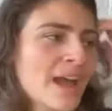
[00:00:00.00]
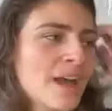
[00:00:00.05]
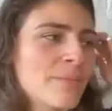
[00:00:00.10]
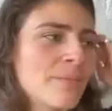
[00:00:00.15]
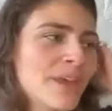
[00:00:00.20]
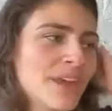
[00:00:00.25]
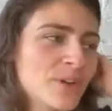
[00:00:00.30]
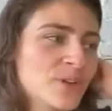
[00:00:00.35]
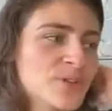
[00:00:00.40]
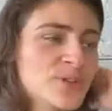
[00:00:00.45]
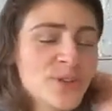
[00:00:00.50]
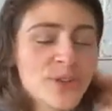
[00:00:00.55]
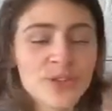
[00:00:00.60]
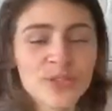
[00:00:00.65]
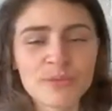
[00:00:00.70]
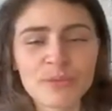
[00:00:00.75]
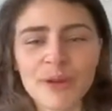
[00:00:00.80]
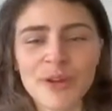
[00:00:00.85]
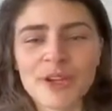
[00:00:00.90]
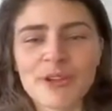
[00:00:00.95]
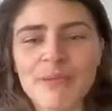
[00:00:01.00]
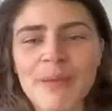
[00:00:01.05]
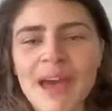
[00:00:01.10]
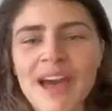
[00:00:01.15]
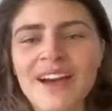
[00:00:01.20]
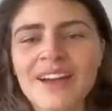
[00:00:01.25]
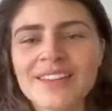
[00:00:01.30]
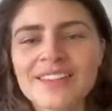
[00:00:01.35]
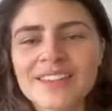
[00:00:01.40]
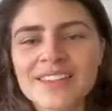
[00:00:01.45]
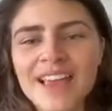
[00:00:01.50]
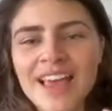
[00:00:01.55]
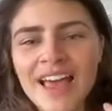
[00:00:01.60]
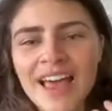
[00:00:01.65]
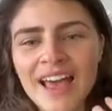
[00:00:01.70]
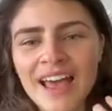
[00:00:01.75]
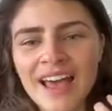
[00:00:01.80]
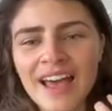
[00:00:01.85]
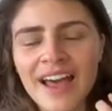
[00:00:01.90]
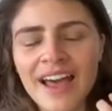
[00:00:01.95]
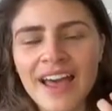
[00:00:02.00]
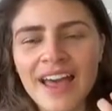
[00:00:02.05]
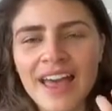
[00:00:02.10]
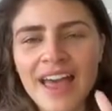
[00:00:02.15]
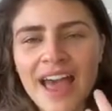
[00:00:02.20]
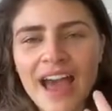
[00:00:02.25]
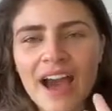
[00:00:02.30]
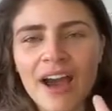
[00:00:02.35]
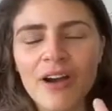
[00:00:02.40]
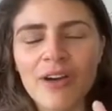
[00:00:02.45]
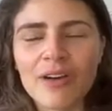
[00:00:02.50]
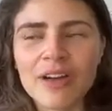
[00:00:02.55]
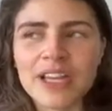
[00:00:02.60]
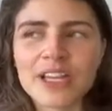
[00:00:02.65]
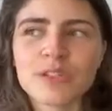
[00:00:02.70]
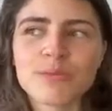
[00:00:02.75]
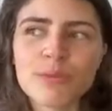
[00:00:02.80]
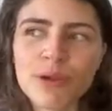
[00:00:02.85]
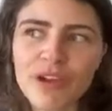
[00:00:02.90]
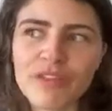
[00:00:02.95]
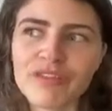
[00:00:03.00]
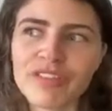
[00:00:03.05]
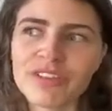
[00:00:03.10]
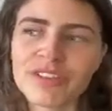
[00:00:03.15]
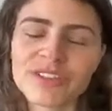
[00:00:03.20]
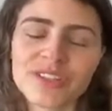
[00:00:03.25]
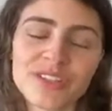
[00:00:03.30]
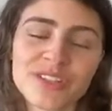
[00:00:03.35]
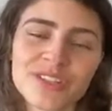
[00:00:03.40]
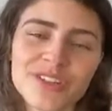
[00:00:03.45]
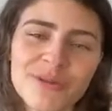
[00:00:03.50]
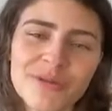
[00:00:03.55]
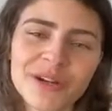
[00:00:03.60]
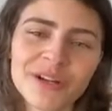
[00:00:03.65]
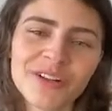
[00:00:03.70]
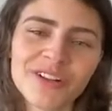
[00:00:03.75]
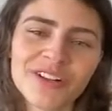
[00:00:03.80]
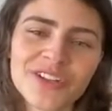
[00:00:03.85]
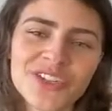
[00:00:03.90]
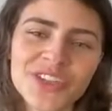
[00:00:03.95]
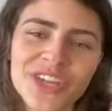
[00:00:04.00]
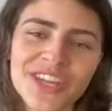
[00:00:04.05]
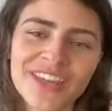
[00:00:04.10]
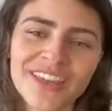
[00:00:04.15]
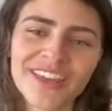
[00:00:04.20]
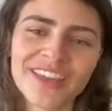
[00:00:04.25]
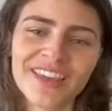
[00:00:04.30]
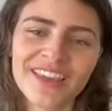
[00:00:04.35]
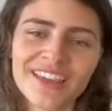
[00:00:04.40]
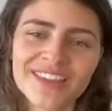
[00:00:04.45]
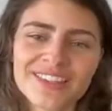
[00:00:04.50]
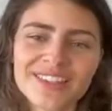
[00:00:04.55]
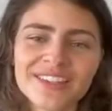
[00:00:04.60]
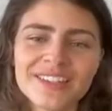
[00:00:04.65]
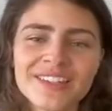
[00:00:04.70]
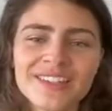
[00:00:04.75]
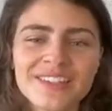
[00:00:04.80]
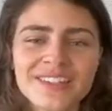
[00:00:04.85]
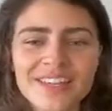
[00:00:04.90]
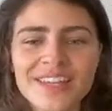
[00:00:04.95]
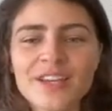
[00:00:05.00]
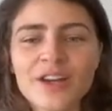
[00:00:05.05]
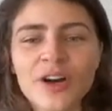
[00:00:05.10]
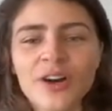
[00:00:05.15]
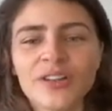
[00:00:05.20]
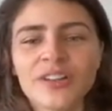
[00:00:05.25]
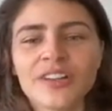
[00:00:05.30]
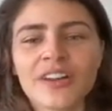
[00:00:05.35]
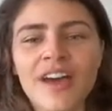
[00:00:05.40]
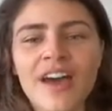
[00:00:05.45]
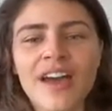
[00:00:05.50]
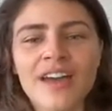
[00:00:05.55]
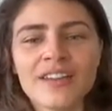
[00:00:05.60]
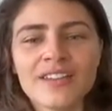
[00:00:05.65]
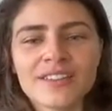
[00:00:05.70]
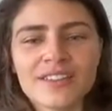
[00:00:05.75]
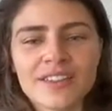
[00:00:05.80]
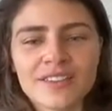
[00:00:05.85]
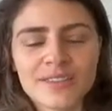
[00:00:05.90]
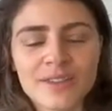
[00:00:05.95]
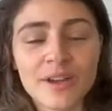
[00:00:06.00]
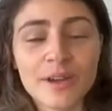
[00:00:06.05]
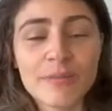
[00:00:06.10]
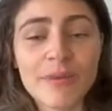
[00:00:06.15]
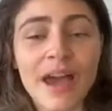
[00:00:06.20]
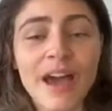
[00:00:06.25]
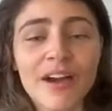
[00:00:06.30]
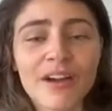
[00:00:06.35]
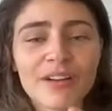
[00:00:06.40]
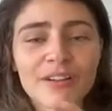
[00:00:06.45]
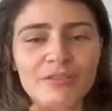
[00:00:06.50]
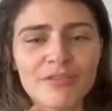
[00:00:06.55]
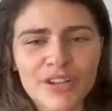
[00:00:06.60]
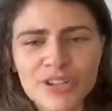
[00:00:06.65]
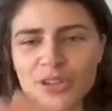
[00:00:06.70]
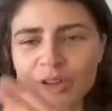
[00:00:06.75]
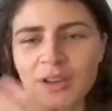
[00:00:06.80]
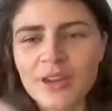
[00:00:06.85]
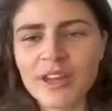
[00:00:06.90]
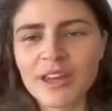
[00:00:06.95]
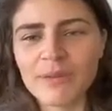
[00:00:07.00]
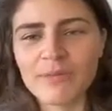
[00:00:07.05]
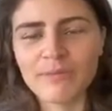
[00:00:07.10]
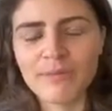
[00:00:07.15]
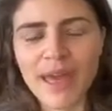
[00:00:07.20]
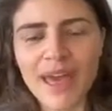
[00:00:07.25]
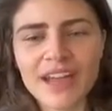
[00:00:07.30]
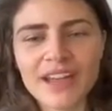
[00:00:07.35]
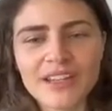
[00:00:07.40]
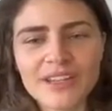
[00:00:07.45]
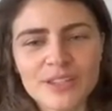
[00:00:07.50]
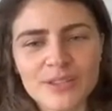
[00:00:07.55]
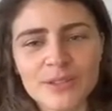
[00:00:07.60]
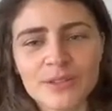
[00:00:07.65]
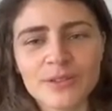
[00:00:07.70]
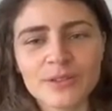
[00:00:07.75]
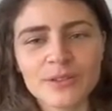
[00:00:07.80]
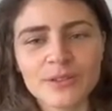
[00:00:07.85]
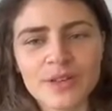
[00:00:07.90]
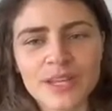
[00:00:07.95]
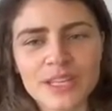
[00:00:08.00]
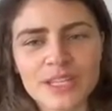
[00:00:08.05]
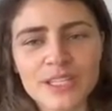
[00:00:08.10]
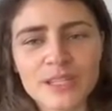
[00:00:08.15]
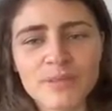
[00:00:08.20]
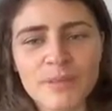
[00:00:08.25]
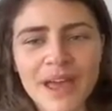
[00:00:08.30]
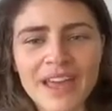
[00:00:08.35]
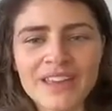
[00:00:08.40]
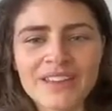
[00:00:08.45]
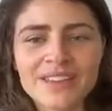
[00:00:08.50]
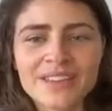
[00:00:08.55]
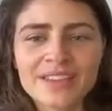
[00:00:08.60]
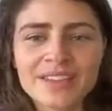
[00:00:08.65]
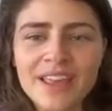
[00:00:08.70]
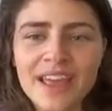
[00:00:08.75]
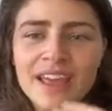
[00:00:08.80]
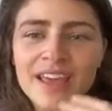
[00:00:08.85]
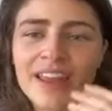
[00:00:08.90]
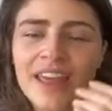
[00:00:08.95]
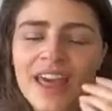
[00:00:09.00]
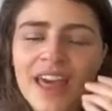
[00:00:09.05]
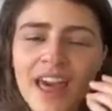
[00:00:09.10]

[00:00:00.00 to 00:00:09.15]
He also spoke about how his preference in terminology isn't decolonize. It's not about returning back to a space that